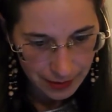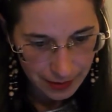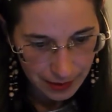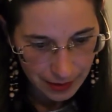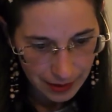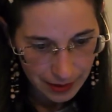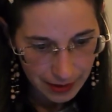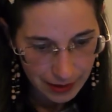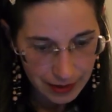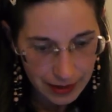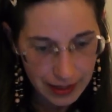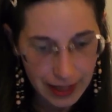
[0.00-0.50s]

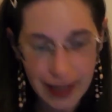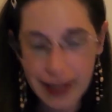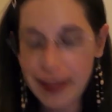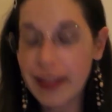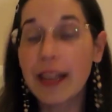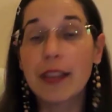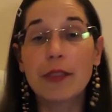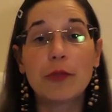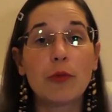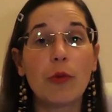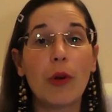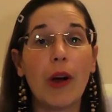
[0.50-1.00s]
Yeah, that's
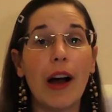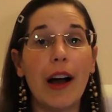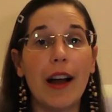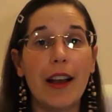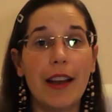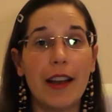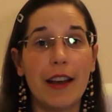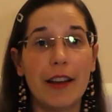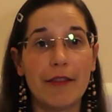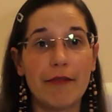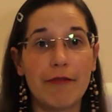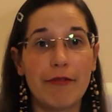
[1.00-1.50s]
what I learned
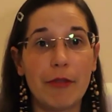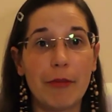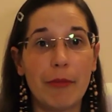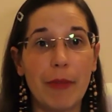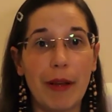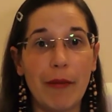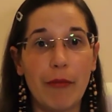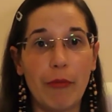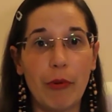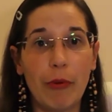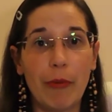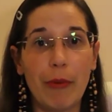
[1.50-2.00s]
from
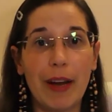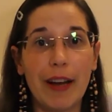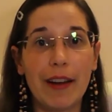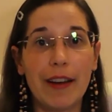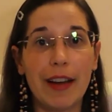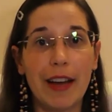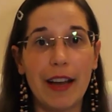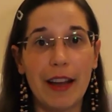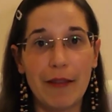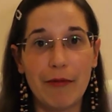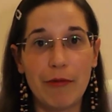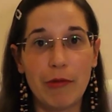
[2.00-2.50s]
everyone.
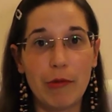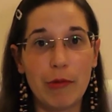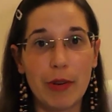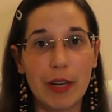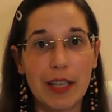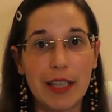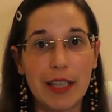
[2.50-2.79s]
Everyone does